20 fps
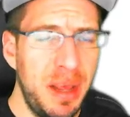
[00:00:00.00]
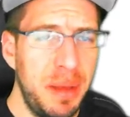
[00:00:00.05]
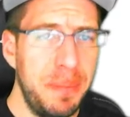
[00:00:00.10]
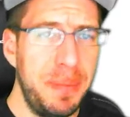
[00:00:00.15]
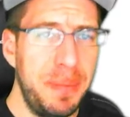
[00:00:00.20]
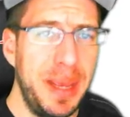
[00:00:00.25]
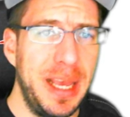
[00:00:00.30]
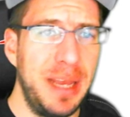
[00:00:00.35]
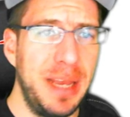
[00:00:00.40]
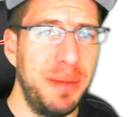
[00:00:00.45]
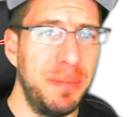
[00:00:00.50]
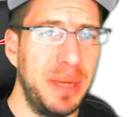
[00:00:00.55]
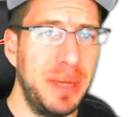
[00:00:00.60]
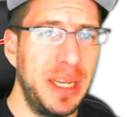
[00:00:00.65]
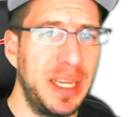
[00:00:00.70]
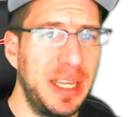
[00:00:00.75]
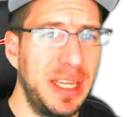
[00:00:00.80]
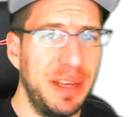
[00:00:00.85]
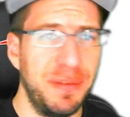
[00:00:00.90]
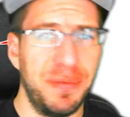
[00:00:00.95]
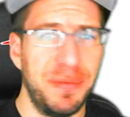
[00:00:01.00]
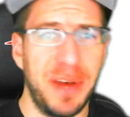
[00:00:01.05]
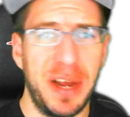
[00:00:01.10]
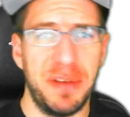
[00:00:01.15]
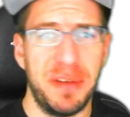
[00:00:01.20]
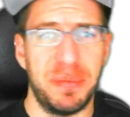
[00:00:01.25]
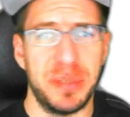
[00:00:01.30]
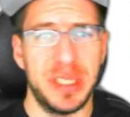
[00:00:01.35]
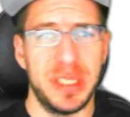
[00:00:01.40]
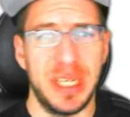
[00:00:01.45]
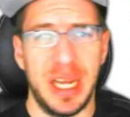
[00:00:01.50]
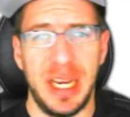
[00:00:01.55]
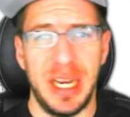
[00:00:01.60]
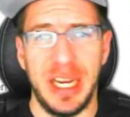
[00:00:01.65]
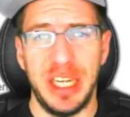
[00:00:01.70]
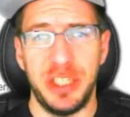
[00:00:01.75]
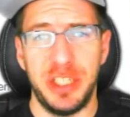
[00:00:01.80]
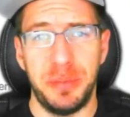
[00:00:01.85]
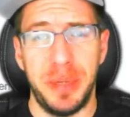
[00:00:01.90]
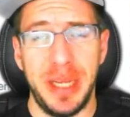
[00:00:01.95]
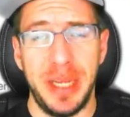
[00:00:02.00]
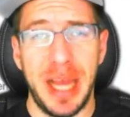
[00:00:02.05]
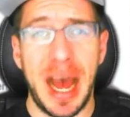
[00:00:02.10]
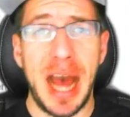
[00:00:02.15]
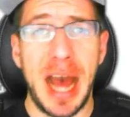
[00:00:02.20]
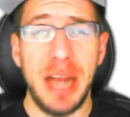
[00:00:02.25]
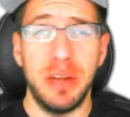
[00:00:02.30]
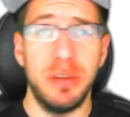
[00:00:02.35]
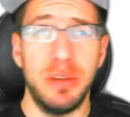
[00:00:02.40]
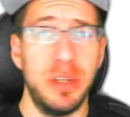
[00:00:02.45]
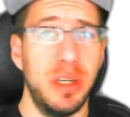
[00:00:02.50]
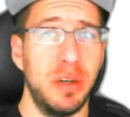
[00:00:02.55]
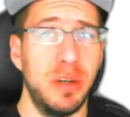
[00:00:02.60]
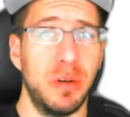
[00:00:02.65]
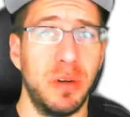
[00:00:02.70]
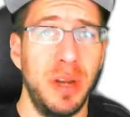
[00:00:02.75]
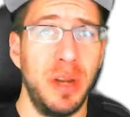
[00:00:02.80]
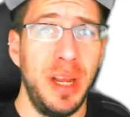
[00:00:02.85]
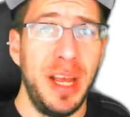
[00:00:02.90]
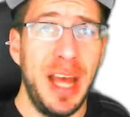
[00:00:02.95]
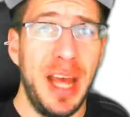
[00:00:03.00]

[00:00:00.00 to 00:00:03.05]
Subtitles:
Bane might give 5% HP. I don't know.